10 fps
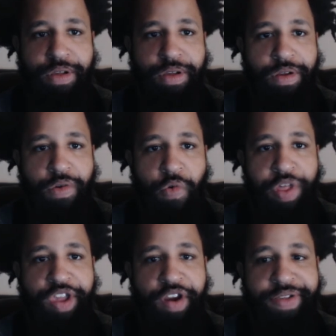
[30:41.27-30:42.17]
Really
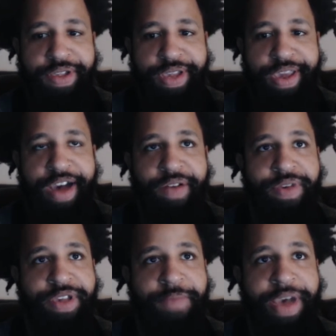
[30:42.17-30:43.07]
curious to see how
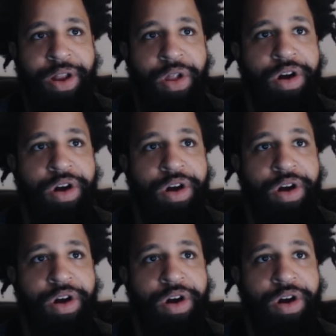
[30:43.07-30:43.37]
these men look